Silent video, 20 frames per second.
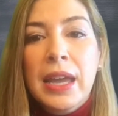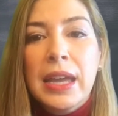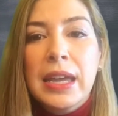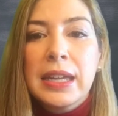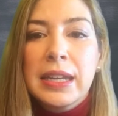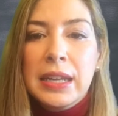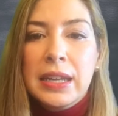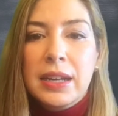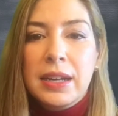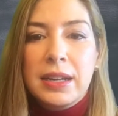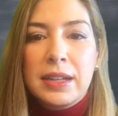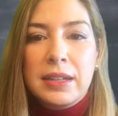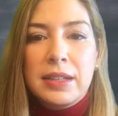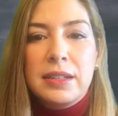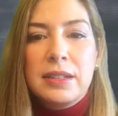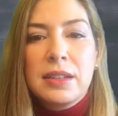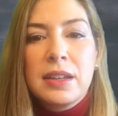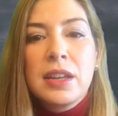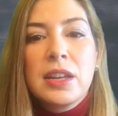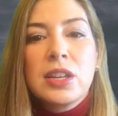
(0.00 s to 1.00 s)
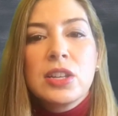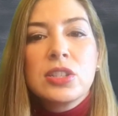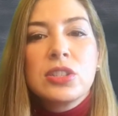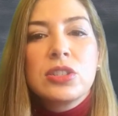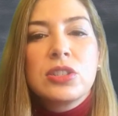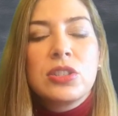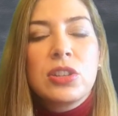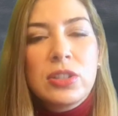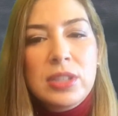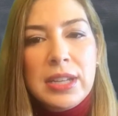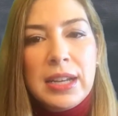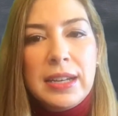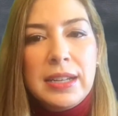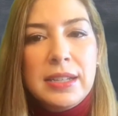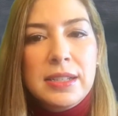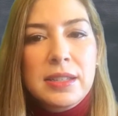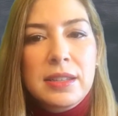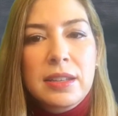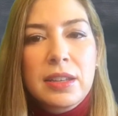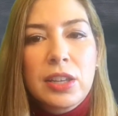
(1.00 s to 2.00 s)
It included
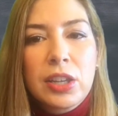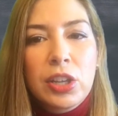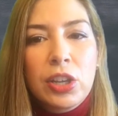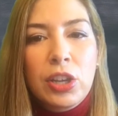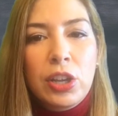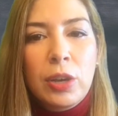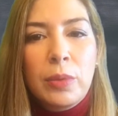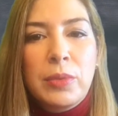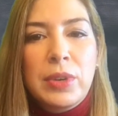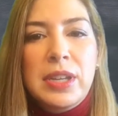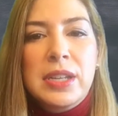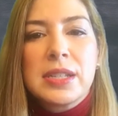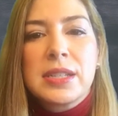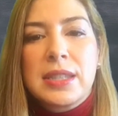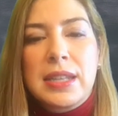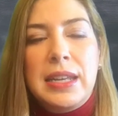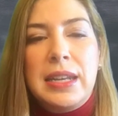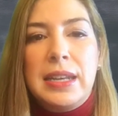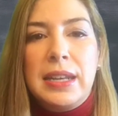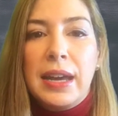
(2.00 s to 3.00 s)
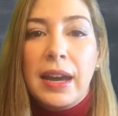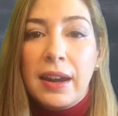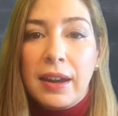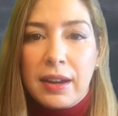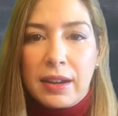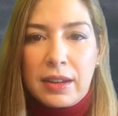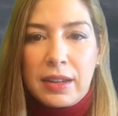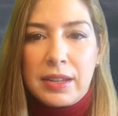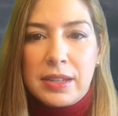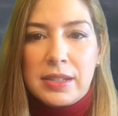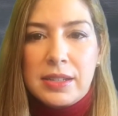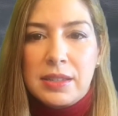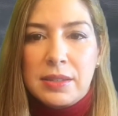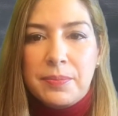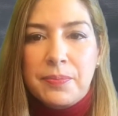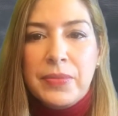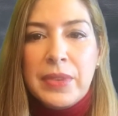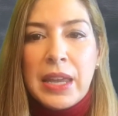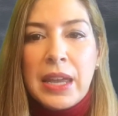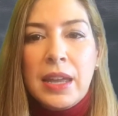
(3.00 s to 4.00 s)
socialists, communists, and anarchists.
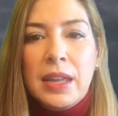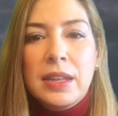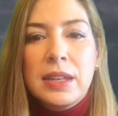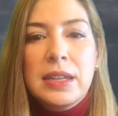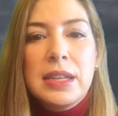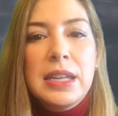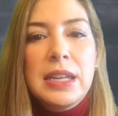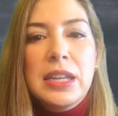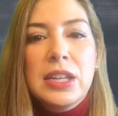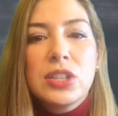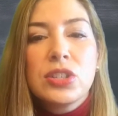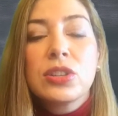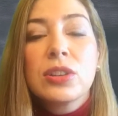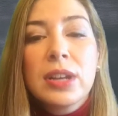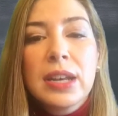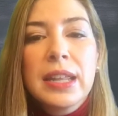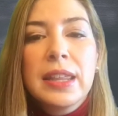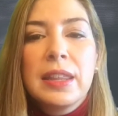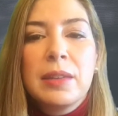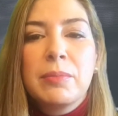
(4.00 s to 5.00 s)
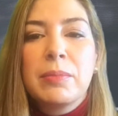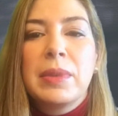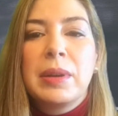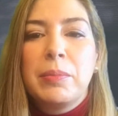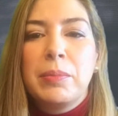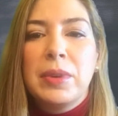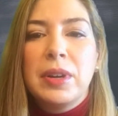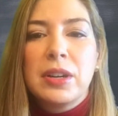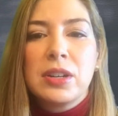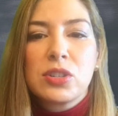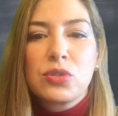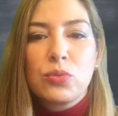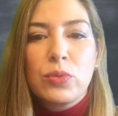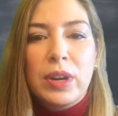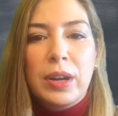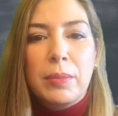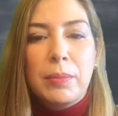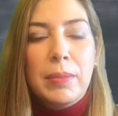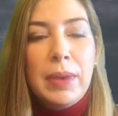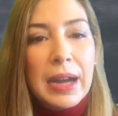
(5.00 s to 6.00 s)
The two leading members
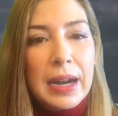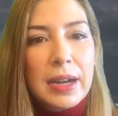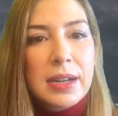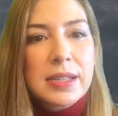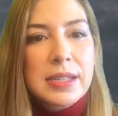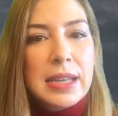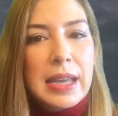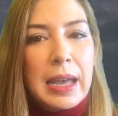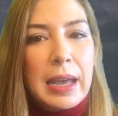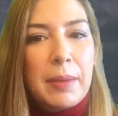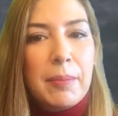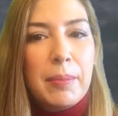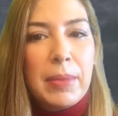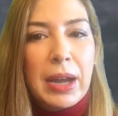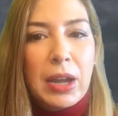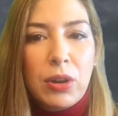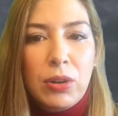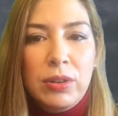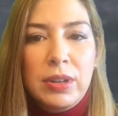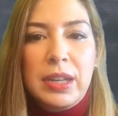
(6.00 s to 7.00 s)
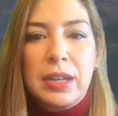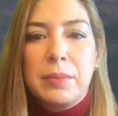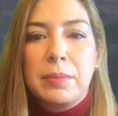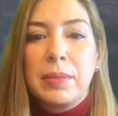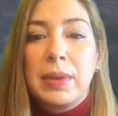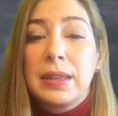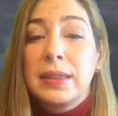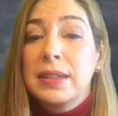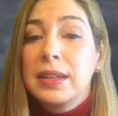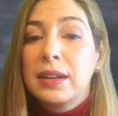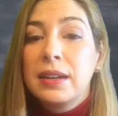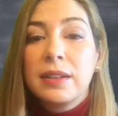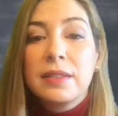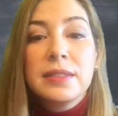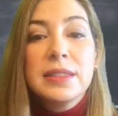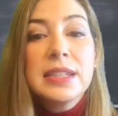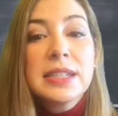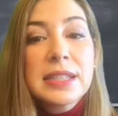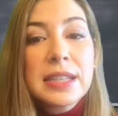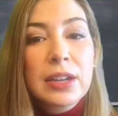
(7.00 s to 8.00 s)
were Marx and Bakunin, but
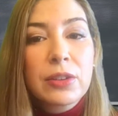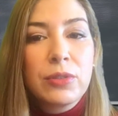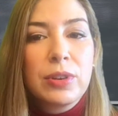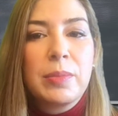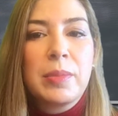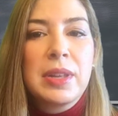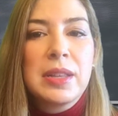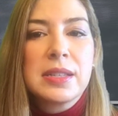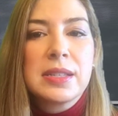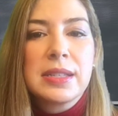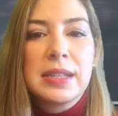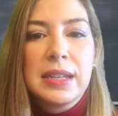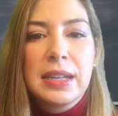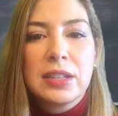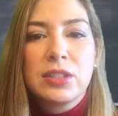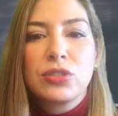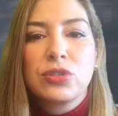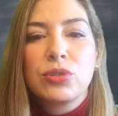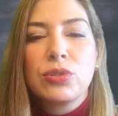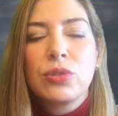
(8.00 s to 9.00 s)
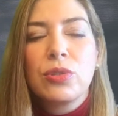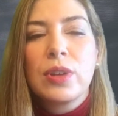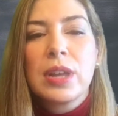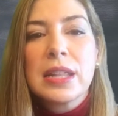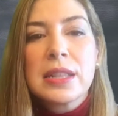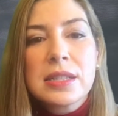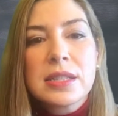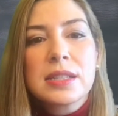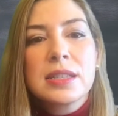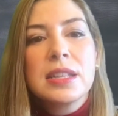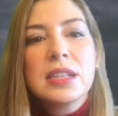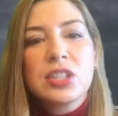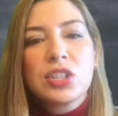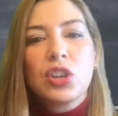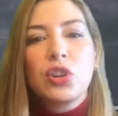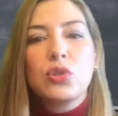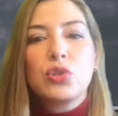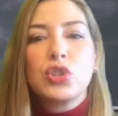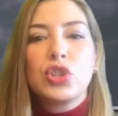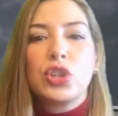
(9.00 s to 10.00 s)
their disagreements led to its
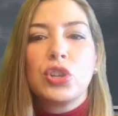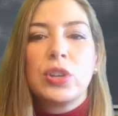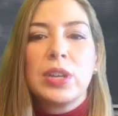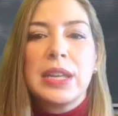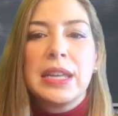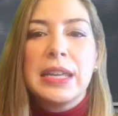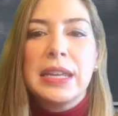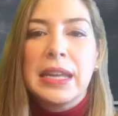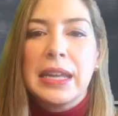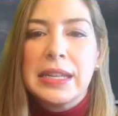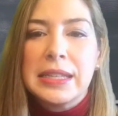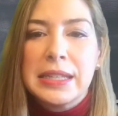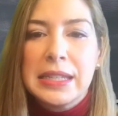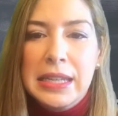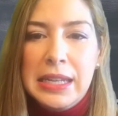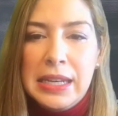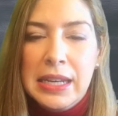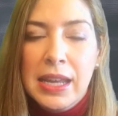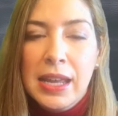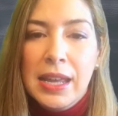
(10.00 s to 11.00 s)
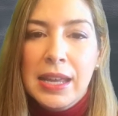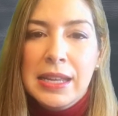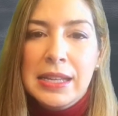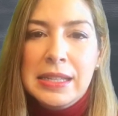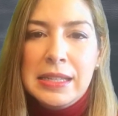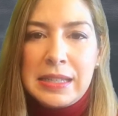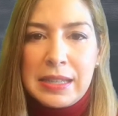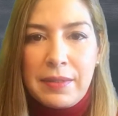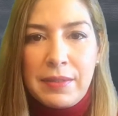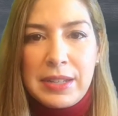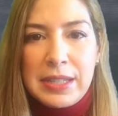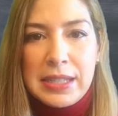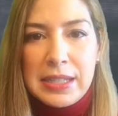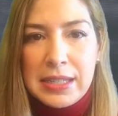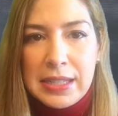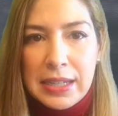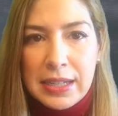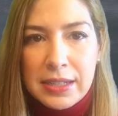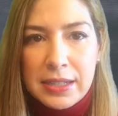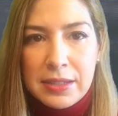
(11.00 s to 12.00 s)
dissolution in
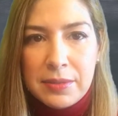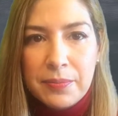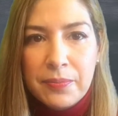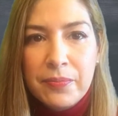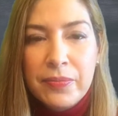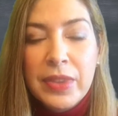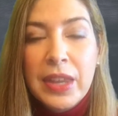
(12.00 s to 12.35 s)
1876.